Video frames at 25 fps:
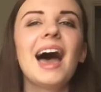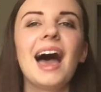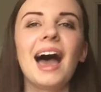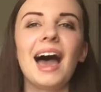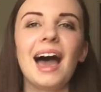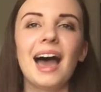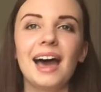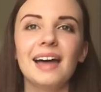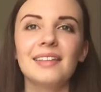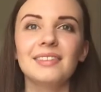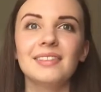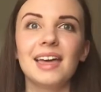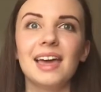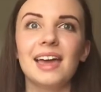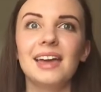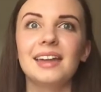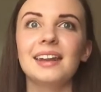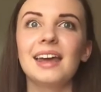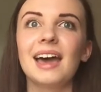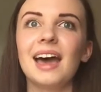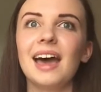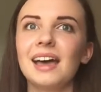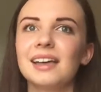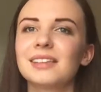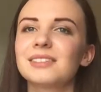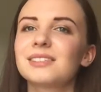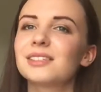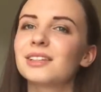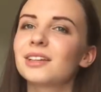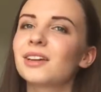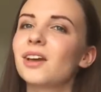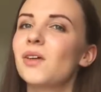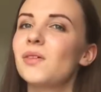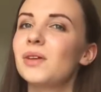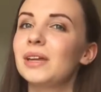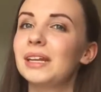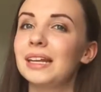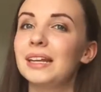and then has to
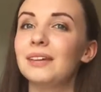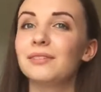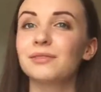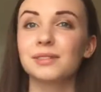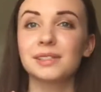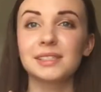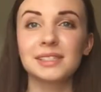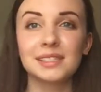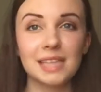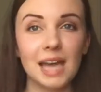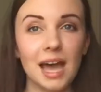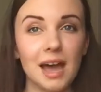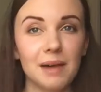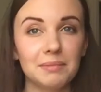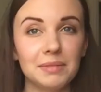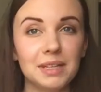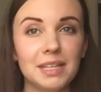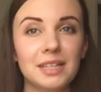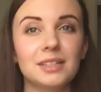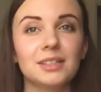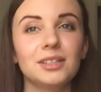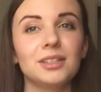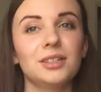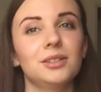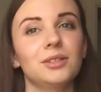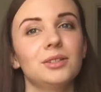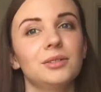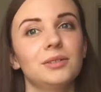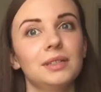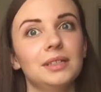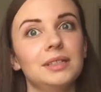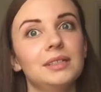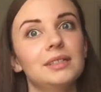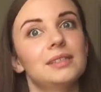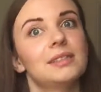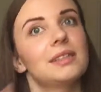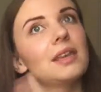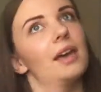go and live with Tamlin, who
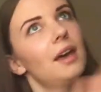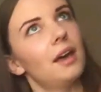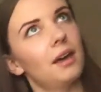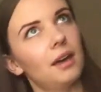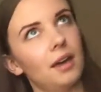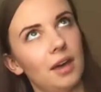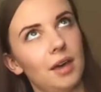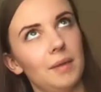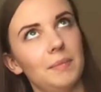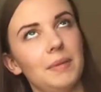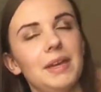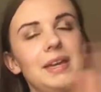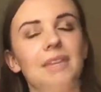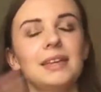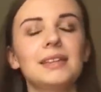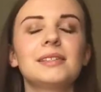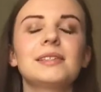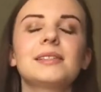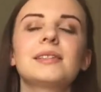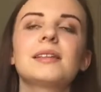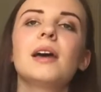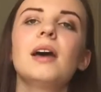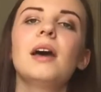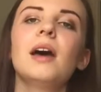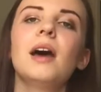is a beast.